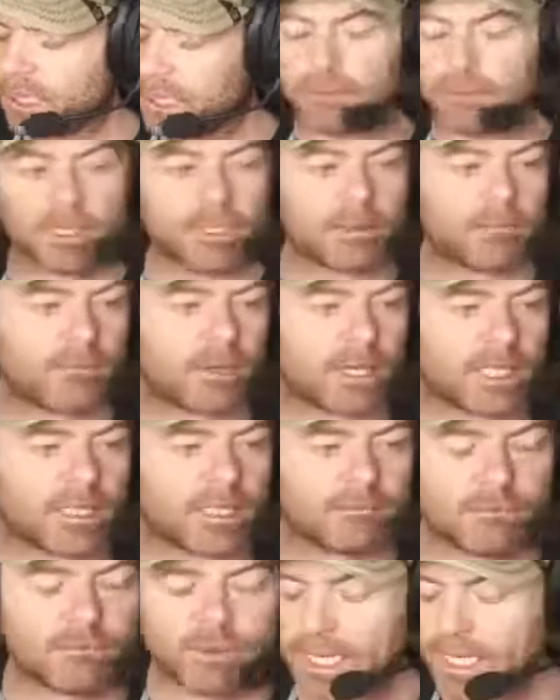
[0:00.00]
going to press
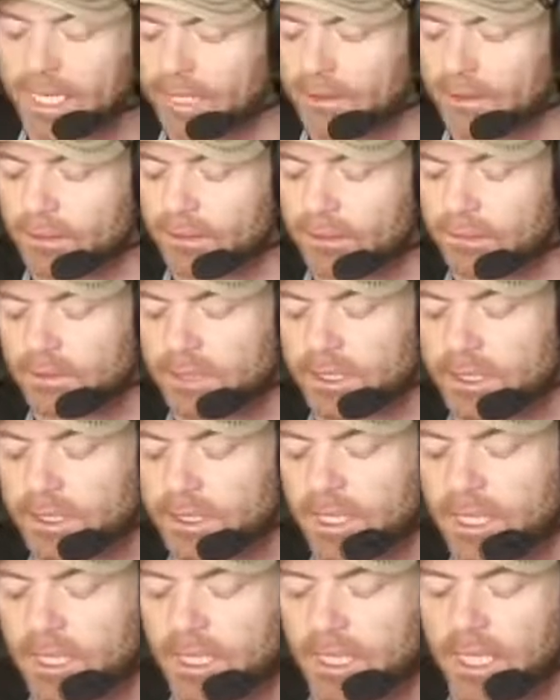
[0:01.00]
browse
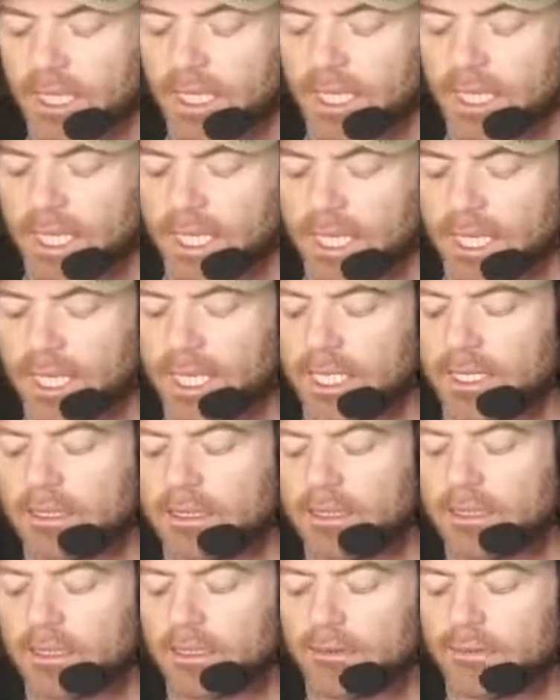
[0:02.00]

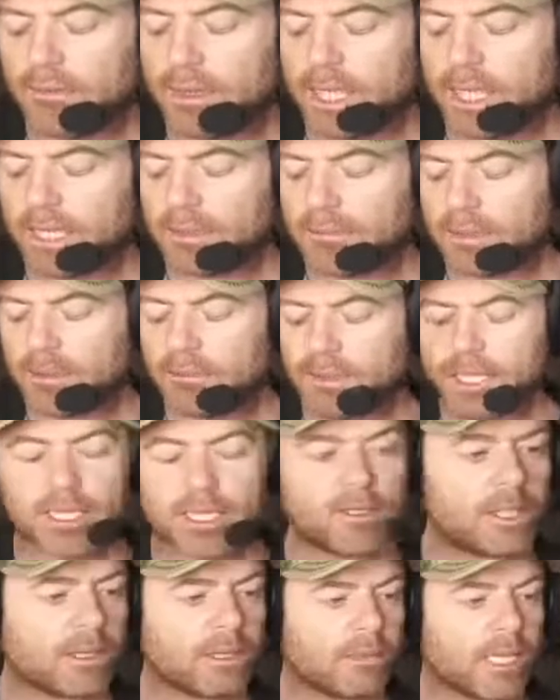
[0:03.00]
and randomly pick a
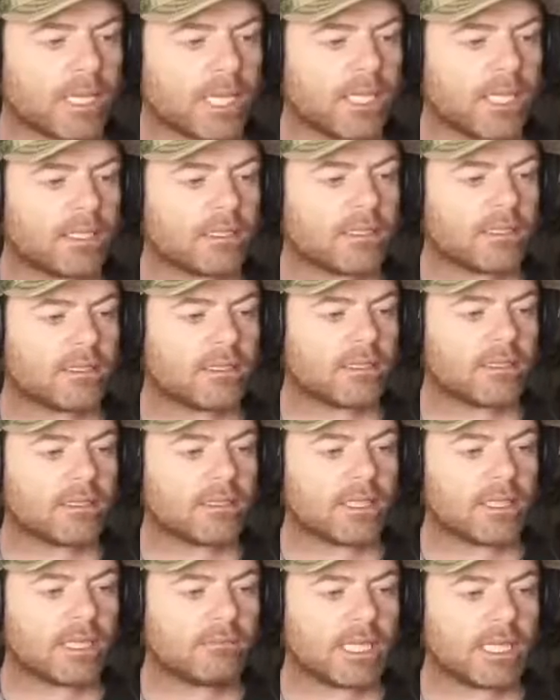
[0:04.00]
drum kit.
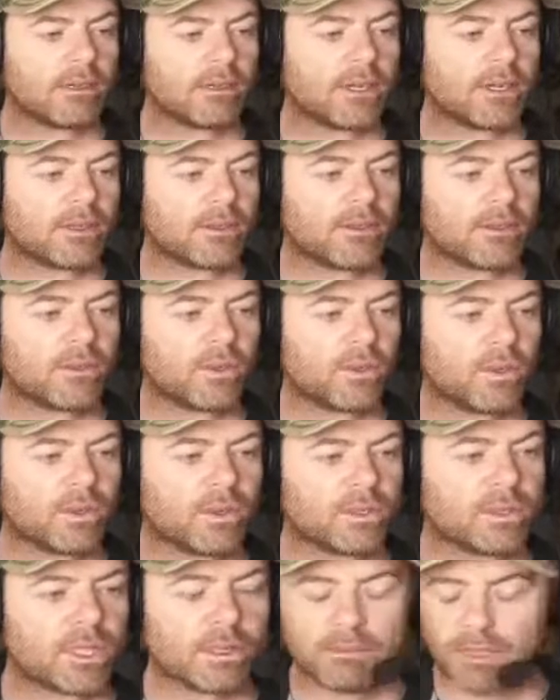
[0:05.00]
I'm now going through all
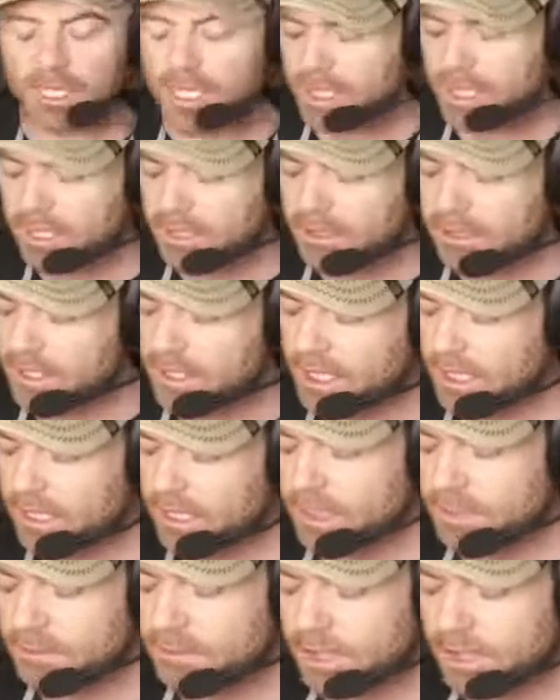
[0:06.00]
the drum kits and
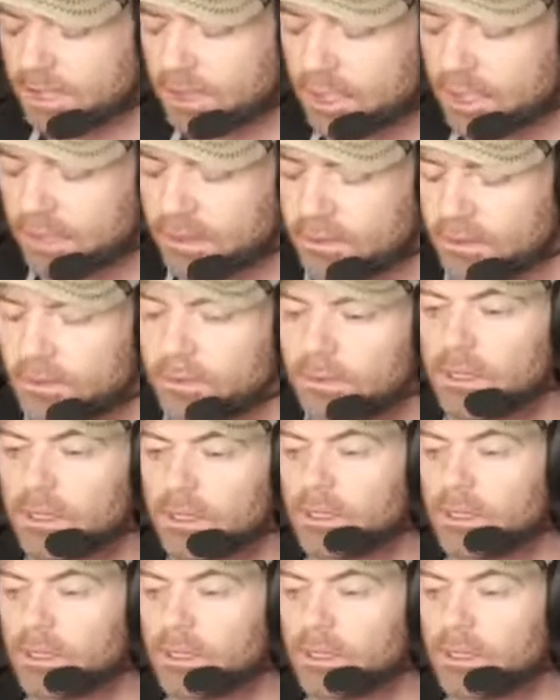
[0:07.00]
just press load.